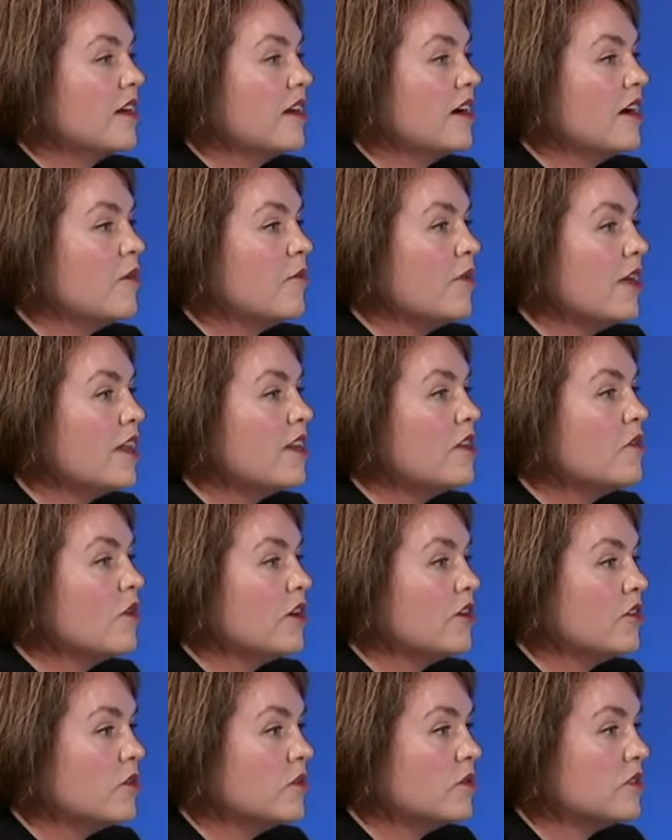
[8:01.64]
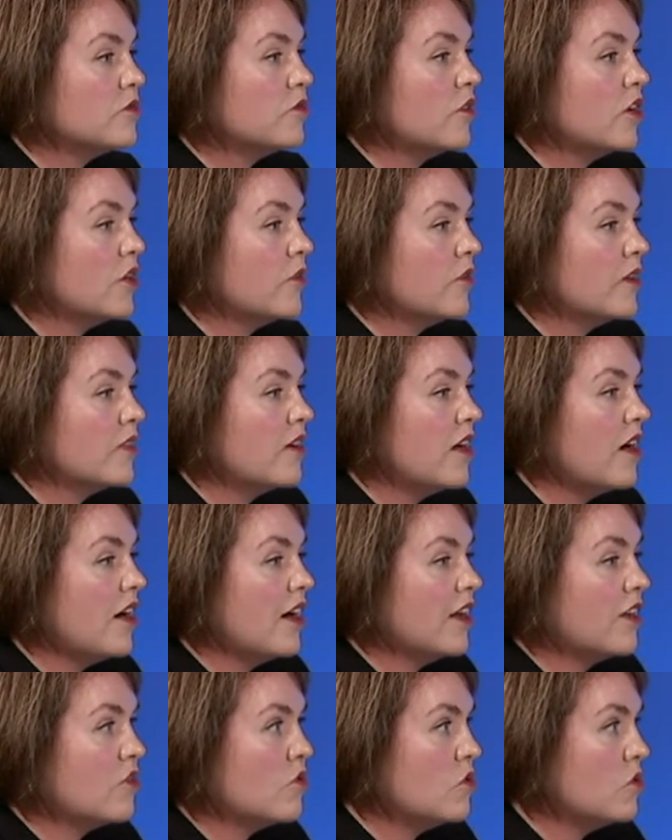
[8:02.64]
anyone who is following the
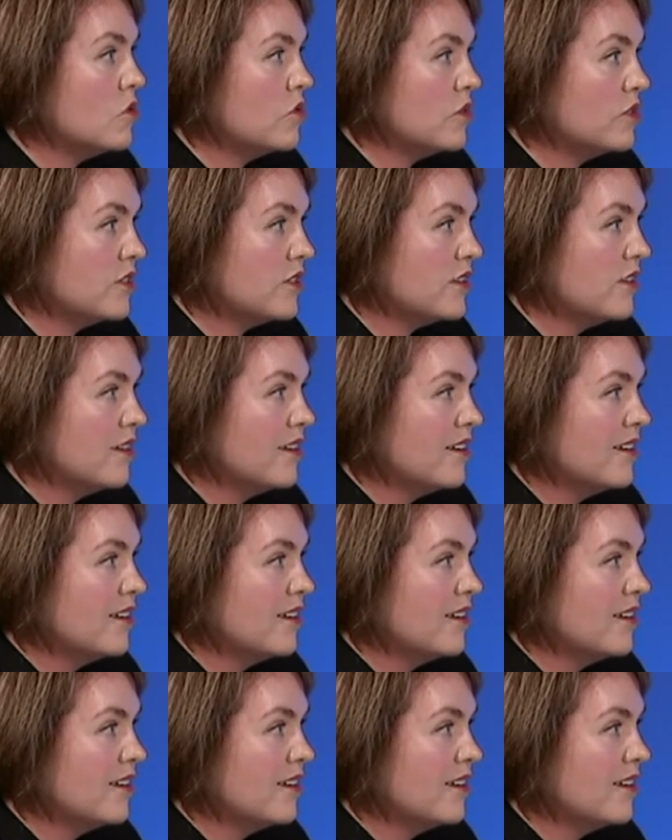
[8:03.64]
High Court